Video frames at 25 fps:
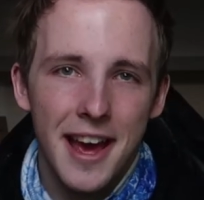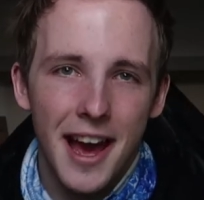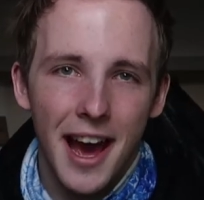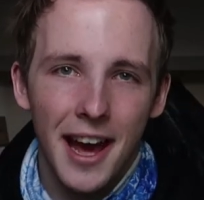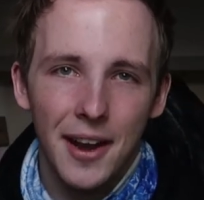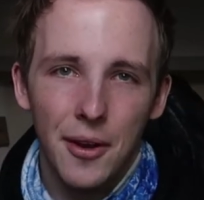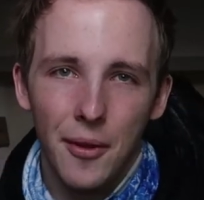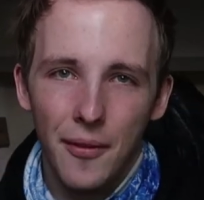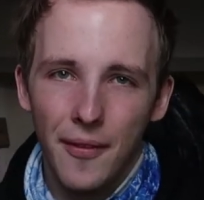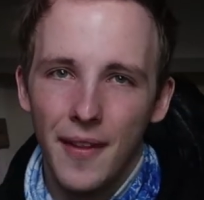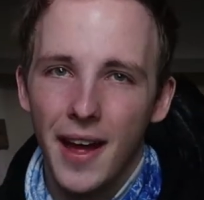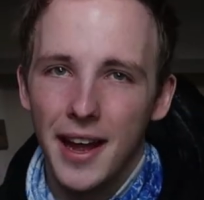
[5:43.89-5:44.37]

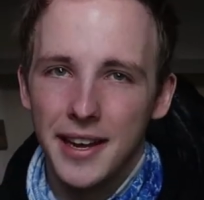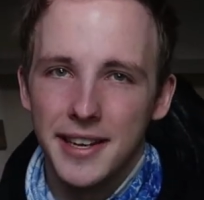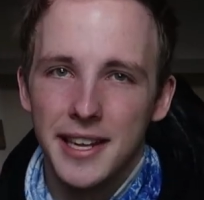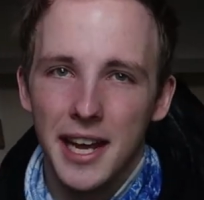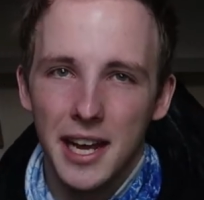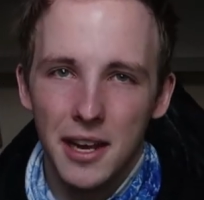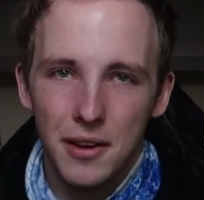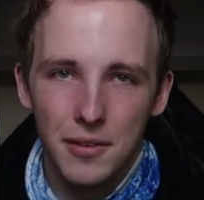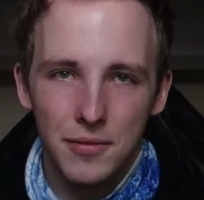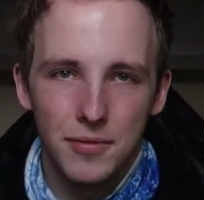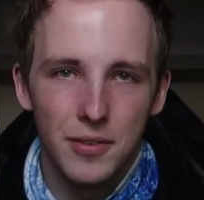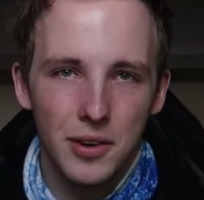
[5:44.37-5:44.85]
And on that
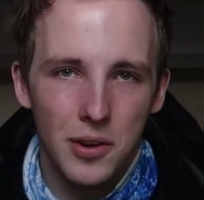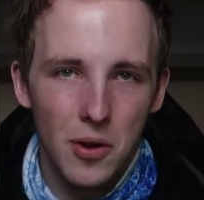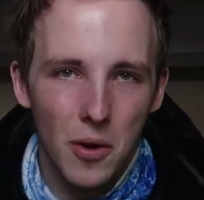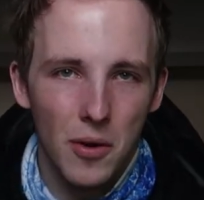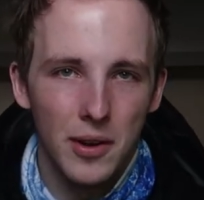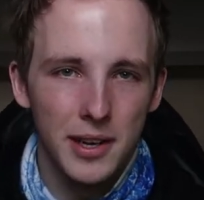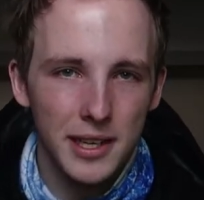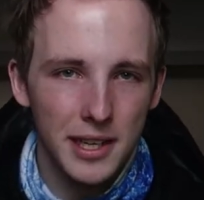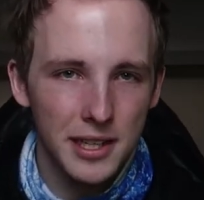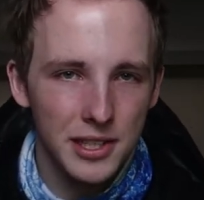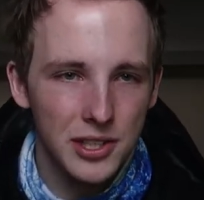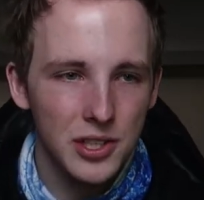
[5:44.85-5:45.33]
day of
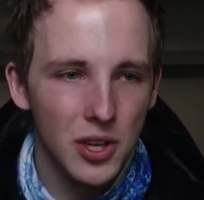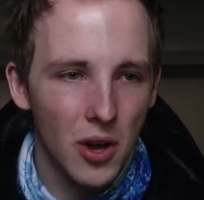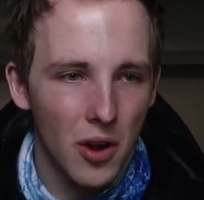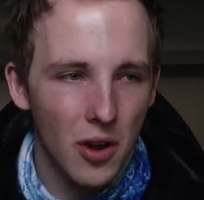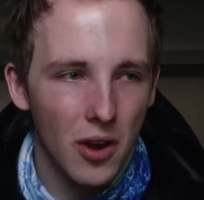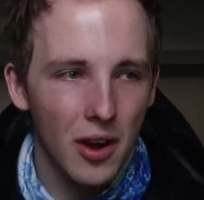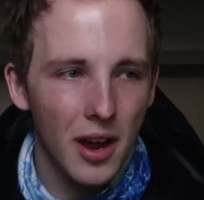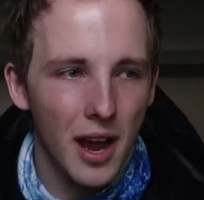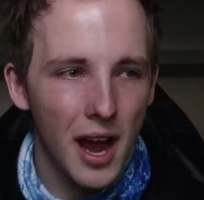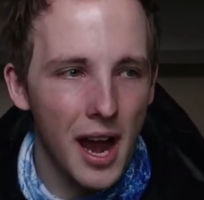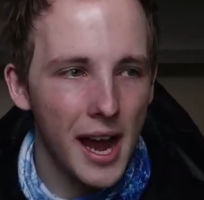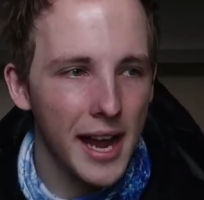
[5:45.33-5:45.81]
recording a
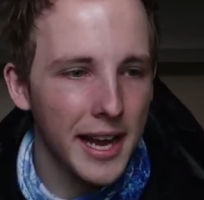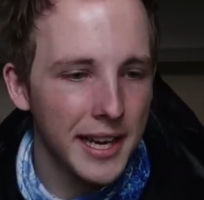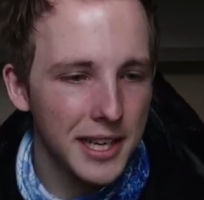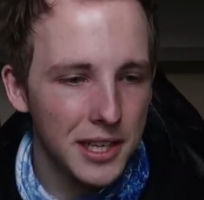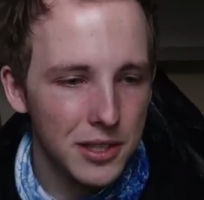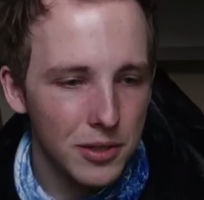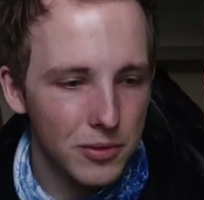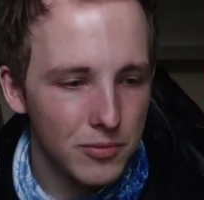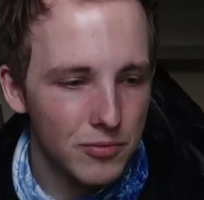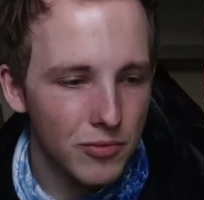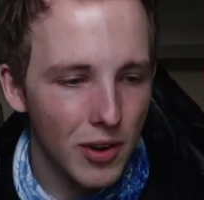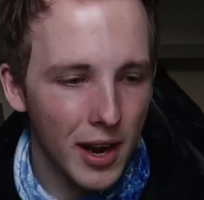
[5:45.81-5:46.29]
song, I
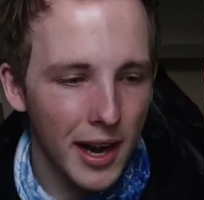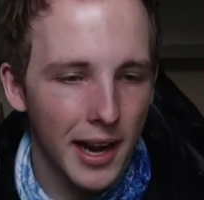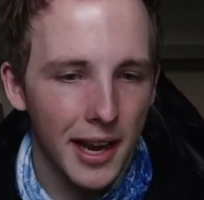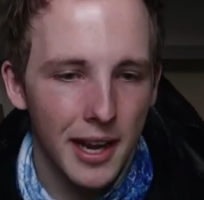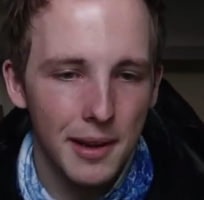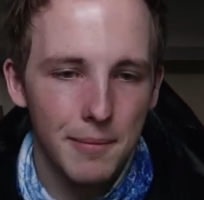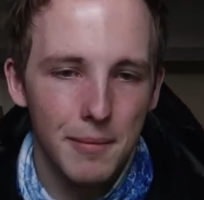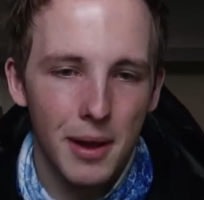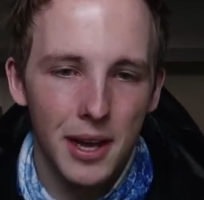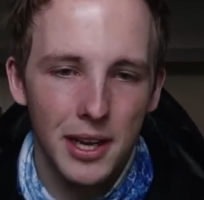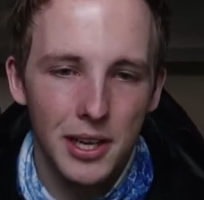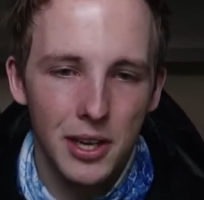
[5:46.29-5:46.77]
ended up
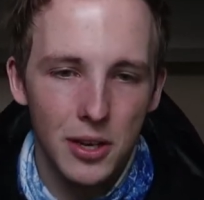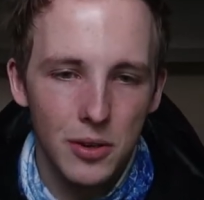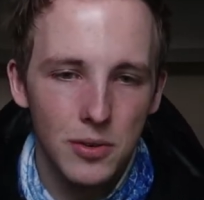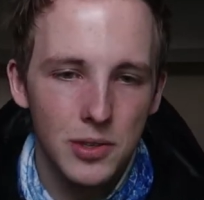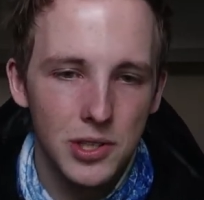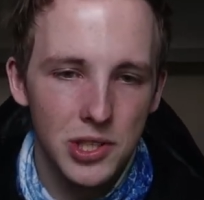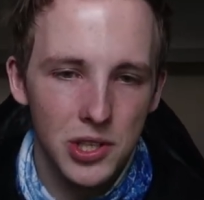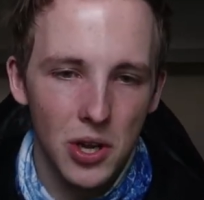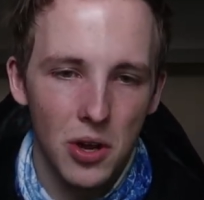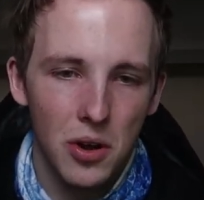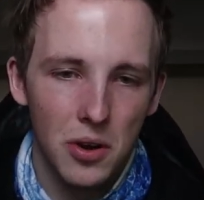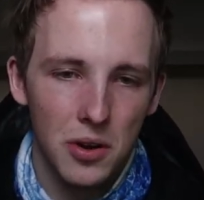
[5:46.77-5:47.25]
writing my new
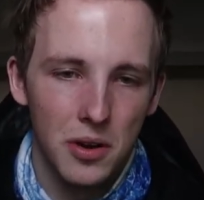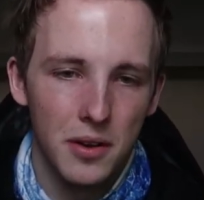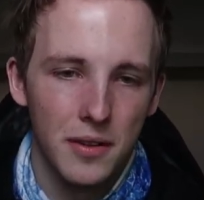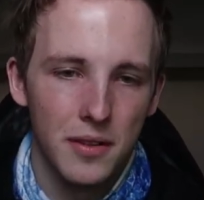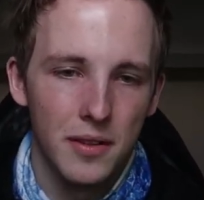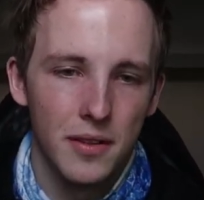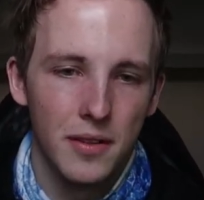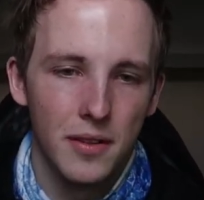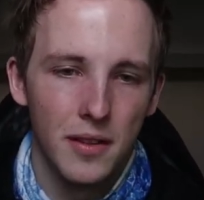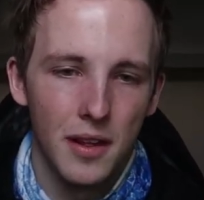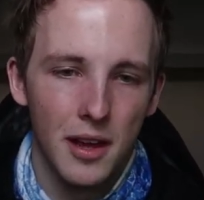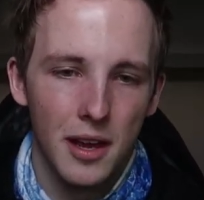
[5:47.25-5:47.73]
song
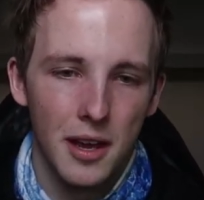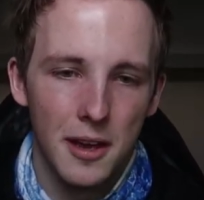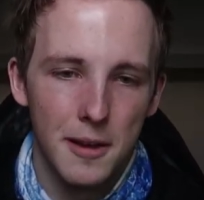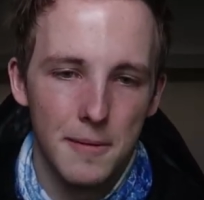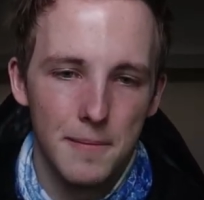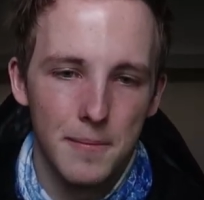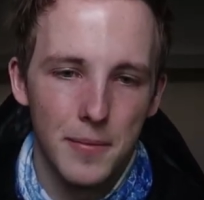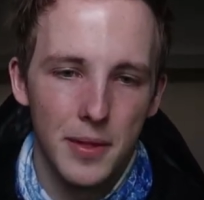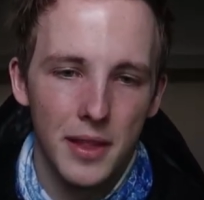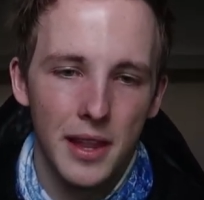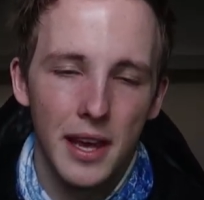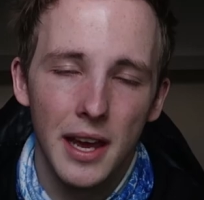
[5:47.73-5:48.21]

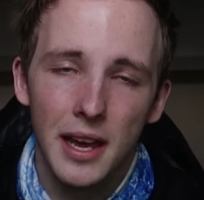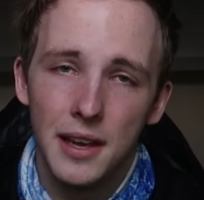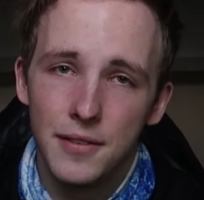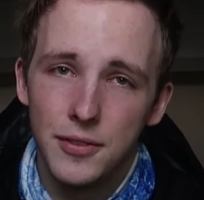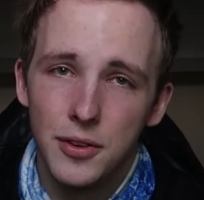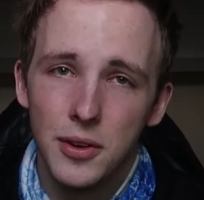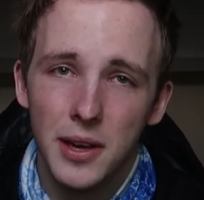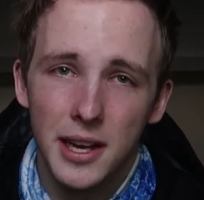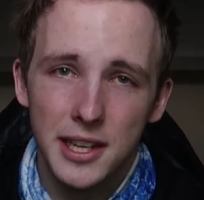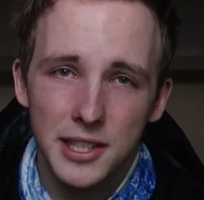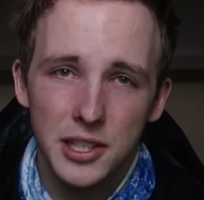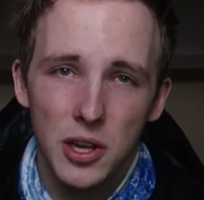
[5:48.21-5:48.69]
um, that
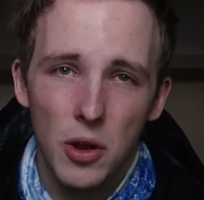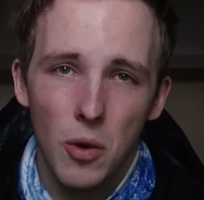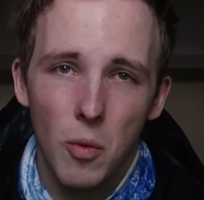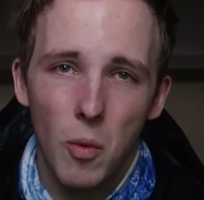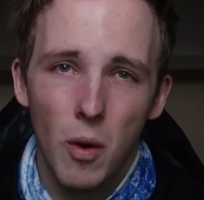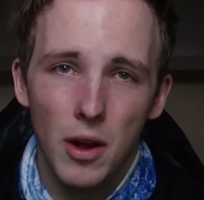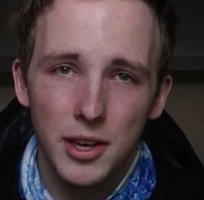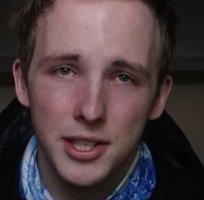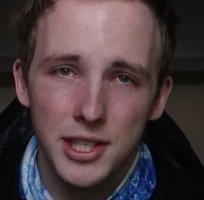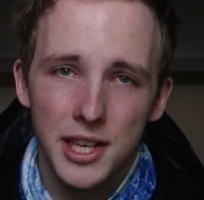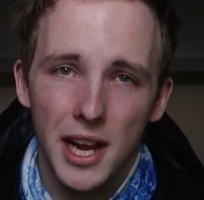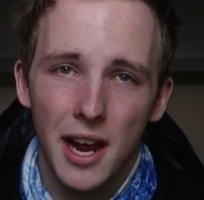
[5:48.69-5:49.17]
if you guys go
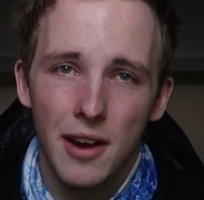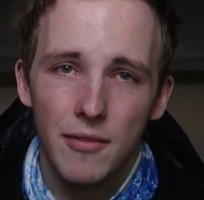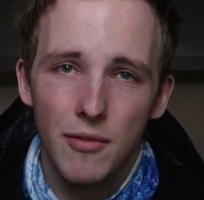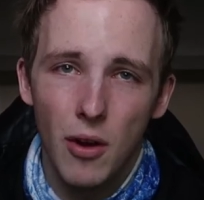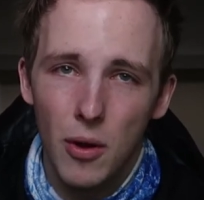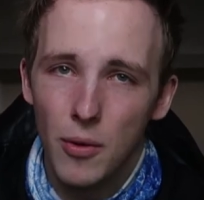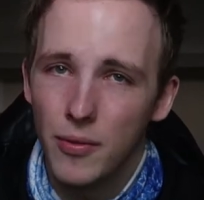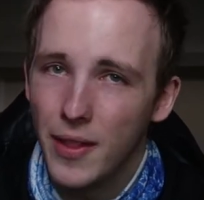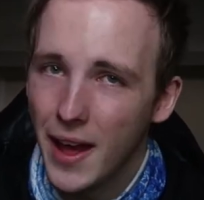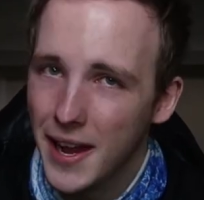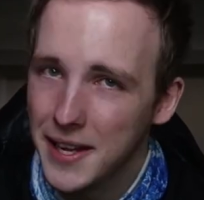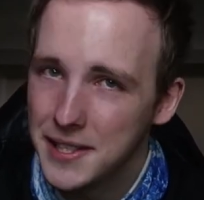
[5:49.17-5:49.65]
watch it. I
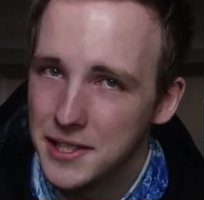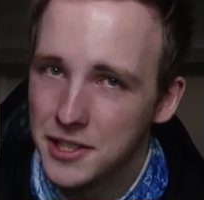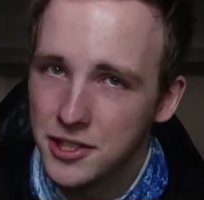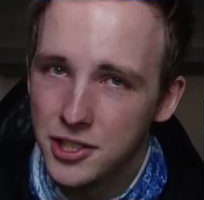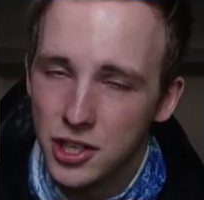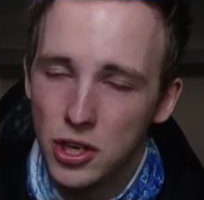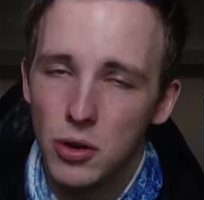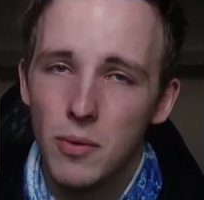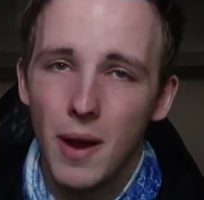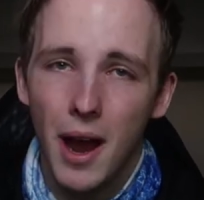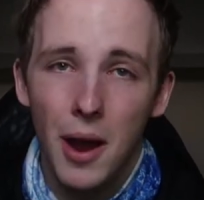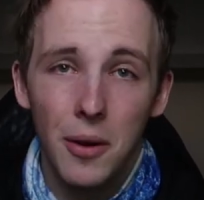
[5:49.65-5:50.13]
wrote that in
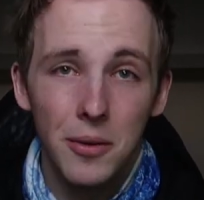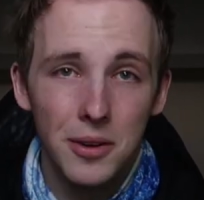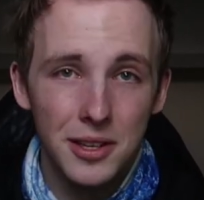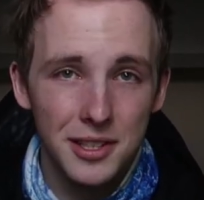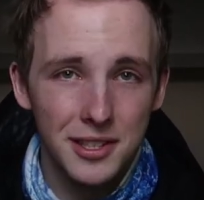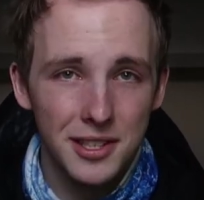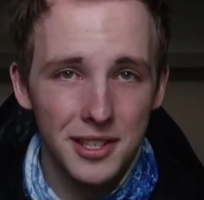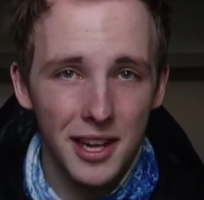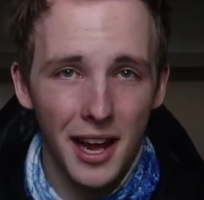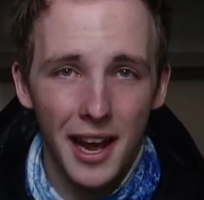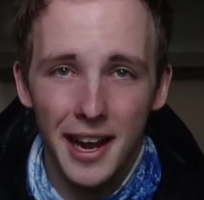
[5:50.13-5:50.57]
two hours.